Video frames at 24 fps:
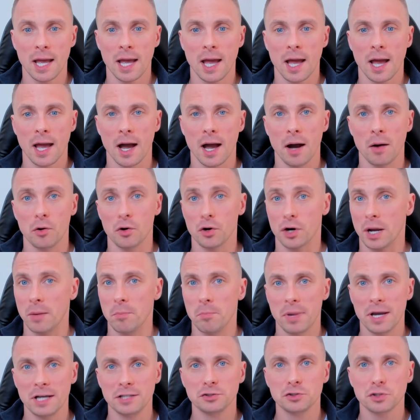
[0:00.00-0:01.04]
or
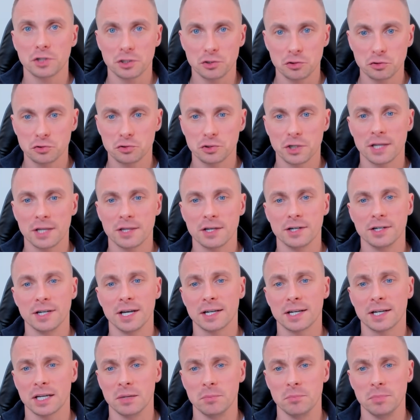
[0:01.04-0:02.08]
campaigns you can do together,
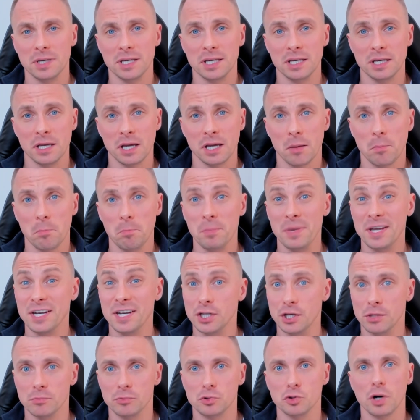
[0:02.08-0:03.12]
that can be
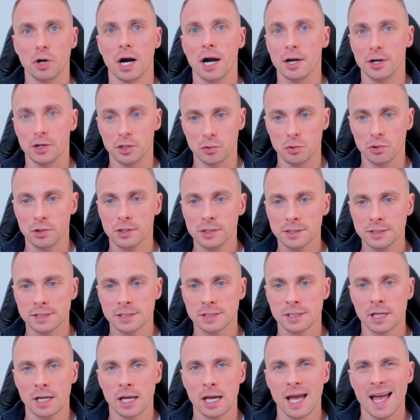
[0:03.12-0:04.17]
medium to high
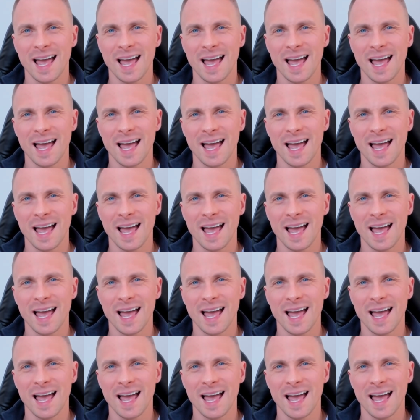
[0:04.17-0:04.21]
rewards.